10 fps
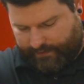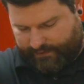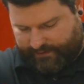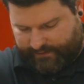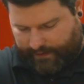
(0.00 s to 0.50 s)
I
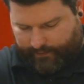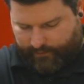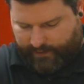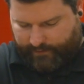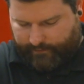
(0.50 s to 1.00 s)
just tighten
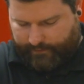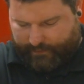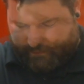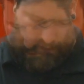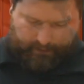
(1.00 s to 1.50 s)
them up.
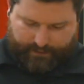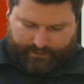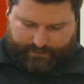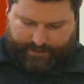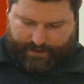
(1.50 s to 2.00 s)

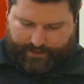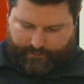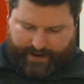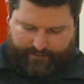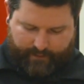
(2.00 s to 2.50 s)
So now that
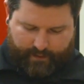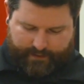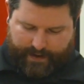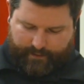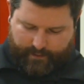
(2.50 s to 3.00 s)
we have it all
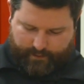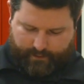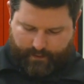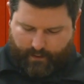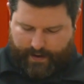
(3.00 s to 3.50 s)
together, you
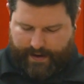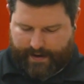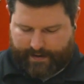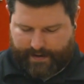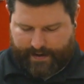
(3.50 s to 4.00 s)
can go
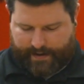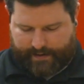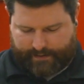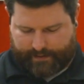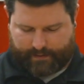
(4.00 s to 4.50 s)
ahead
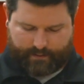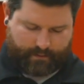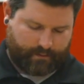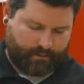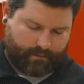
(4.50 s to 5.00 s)
and
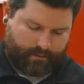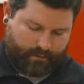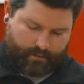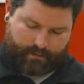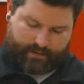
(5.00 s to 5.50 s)

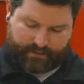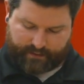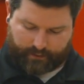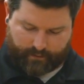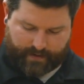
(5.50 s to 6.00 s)

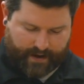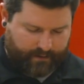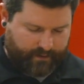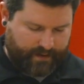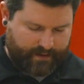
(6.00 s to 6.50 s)
insert your
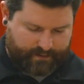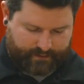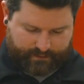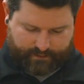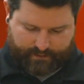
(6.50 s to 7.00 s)
batteries,